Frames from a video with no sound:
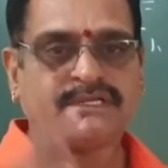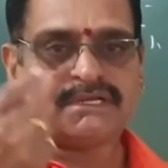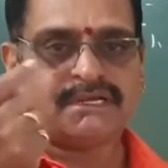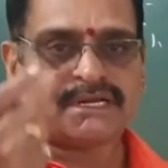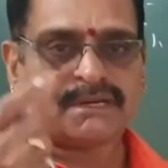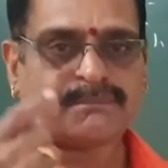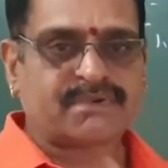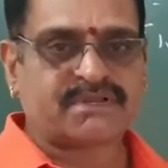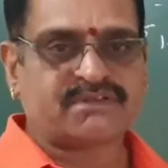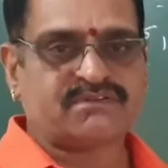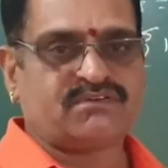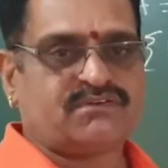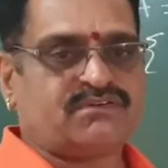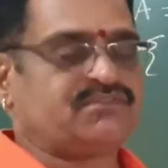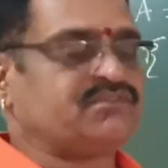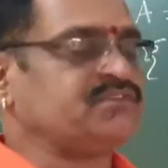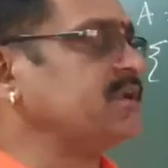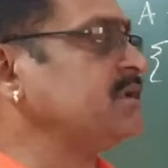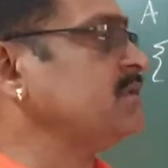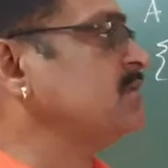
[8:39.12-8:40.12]

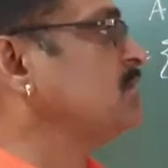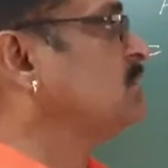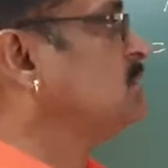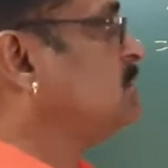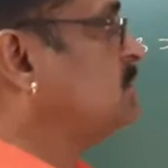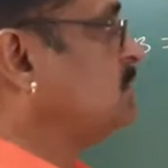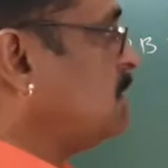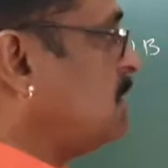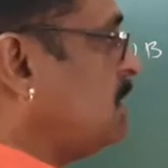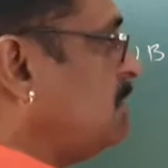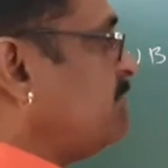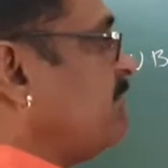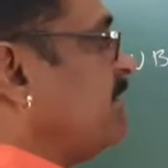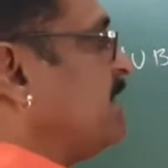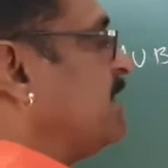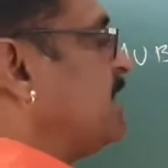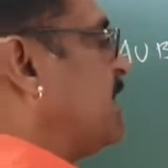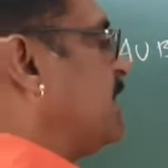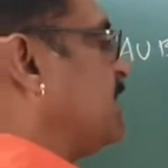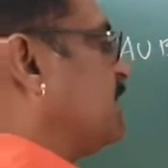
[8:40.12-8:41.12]
representation of
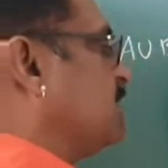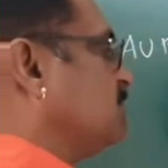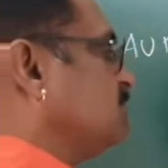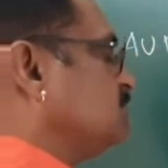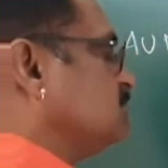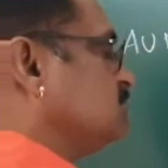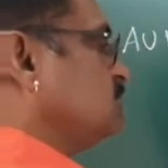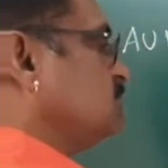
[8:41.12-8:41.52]
Venn diagram.